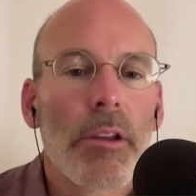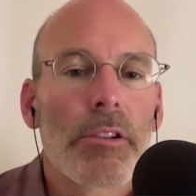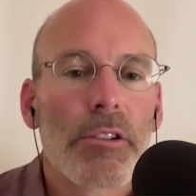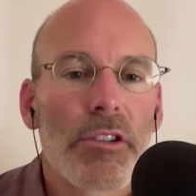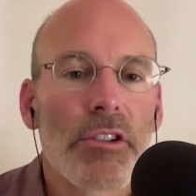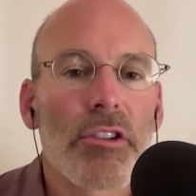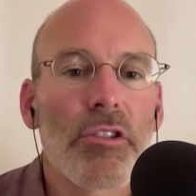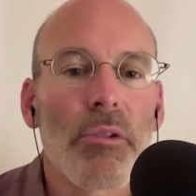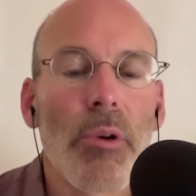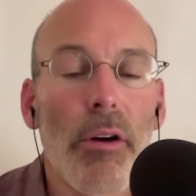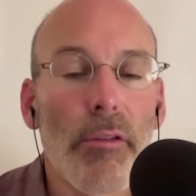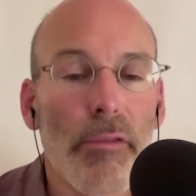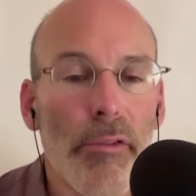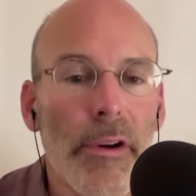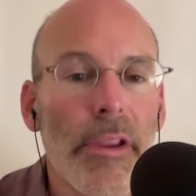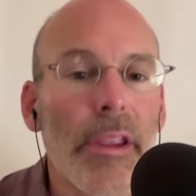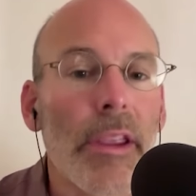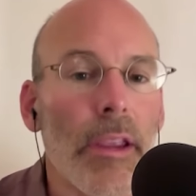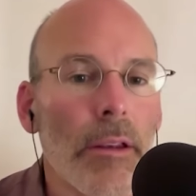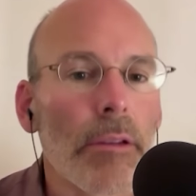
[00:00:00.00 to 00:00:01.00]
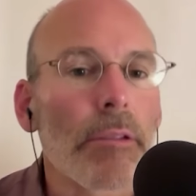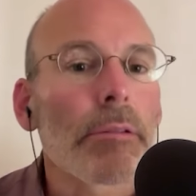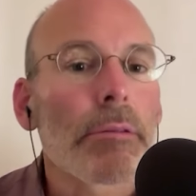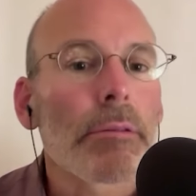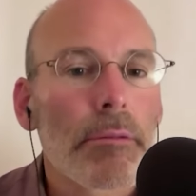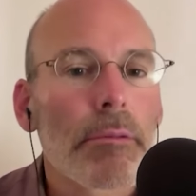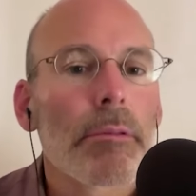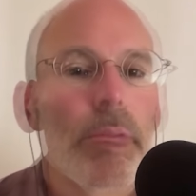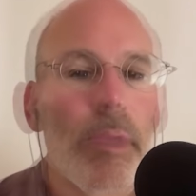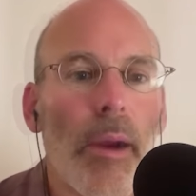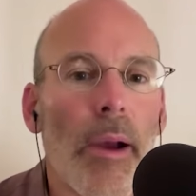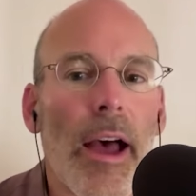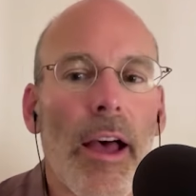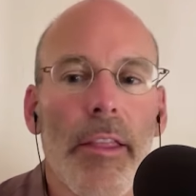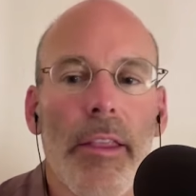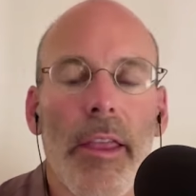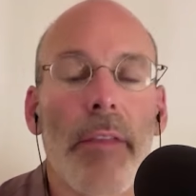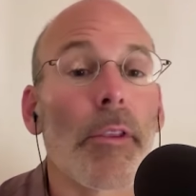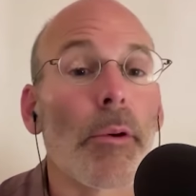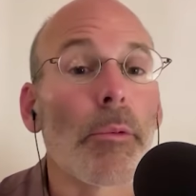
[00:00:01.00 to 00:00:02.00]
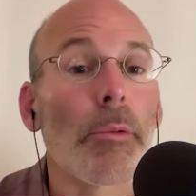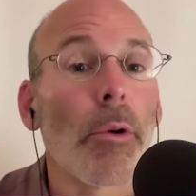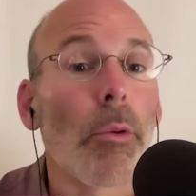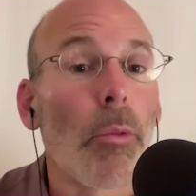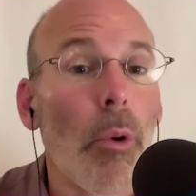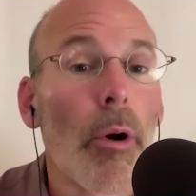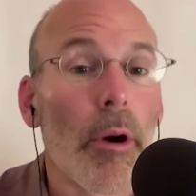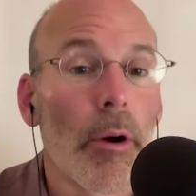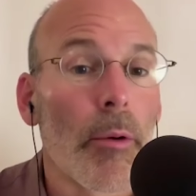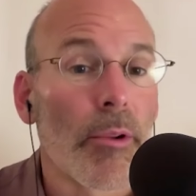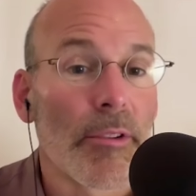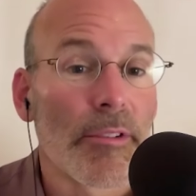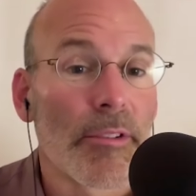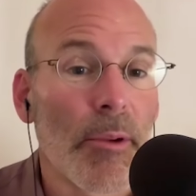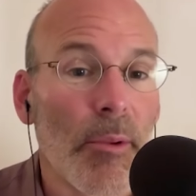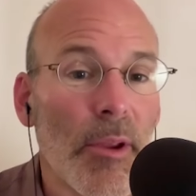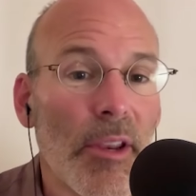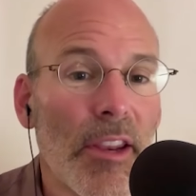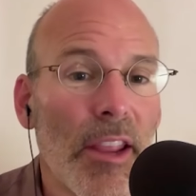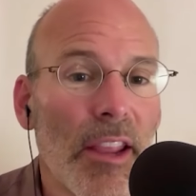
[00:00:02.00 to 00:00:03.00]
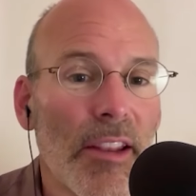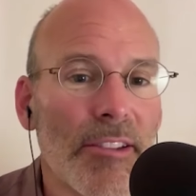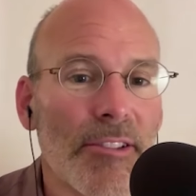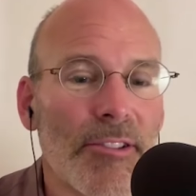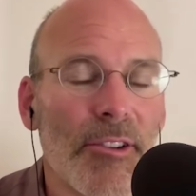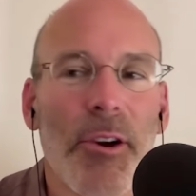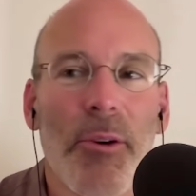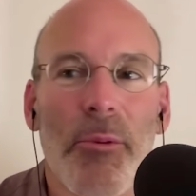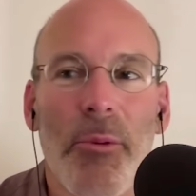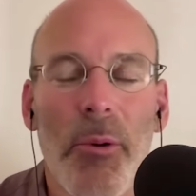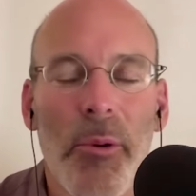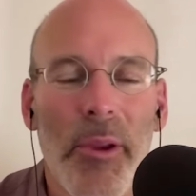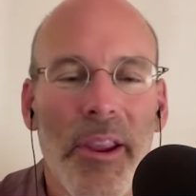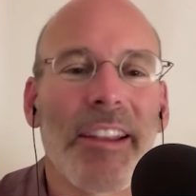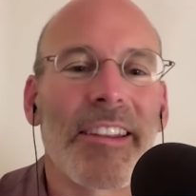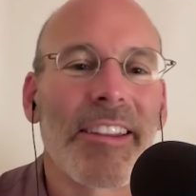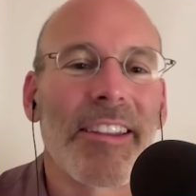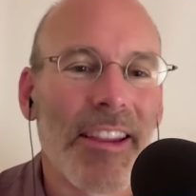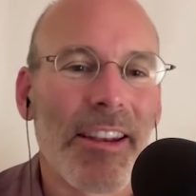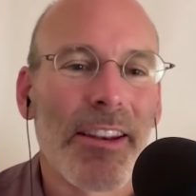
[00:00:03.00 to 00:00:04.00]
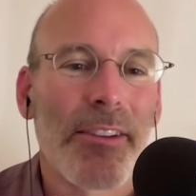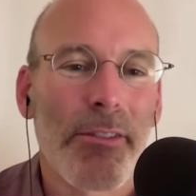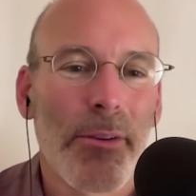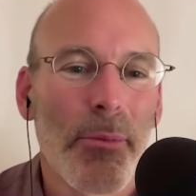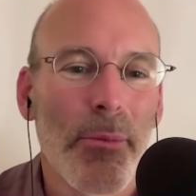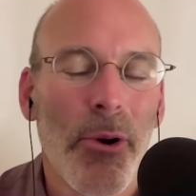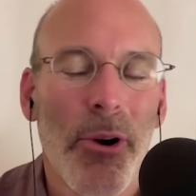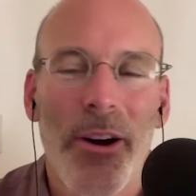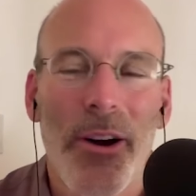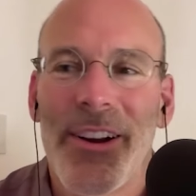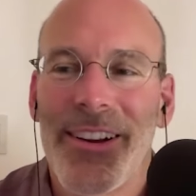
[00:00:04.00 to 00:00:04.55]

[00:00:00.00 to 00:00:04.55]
to overeat uh, and the reward was that we'd get dessert where we got to eat even more.